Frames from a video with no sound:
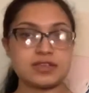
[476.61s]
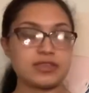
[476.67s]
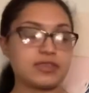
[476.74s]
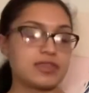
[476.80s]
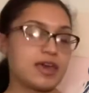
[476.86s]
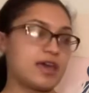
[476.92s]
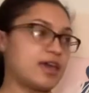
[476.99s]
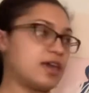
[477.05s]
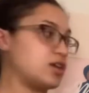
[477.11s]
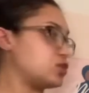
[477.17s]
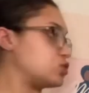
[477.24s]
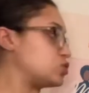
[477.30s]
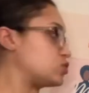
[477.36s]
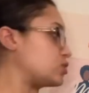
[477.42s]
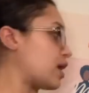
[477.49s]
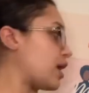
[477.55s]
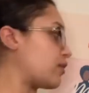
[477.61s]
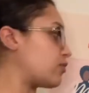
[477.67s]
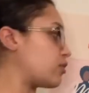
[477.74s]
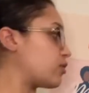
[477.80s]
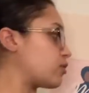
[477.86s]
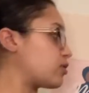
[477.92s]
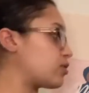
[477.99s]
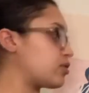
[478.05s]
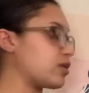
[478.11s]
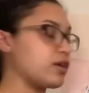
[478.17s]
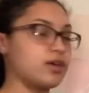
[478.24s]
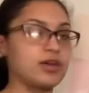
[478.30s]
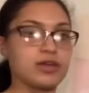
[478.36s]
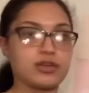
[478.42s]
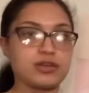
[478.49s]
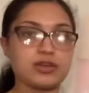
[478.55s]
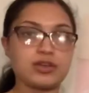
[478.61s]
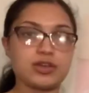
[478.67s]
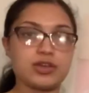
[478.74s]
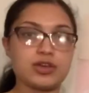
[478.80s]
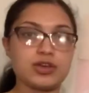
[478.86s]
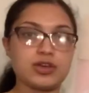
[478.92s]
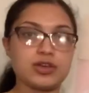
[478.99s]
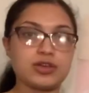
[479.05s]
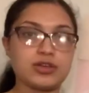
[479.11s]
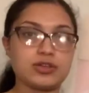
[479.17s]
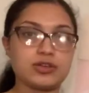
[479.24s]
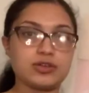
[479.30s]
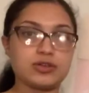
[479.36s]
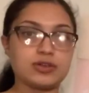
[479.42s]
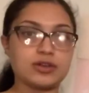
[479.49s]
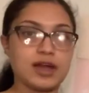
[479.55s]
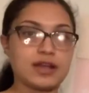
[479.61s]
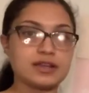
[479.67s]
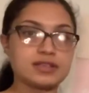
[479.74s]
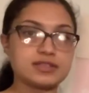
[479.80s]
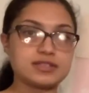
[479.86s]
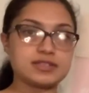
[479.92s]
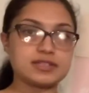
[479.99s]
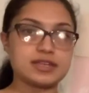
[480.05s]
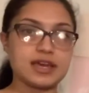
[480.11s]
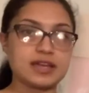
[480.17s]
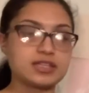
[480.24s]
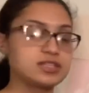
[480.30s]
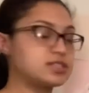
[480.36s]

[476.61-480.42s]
they traveled the United States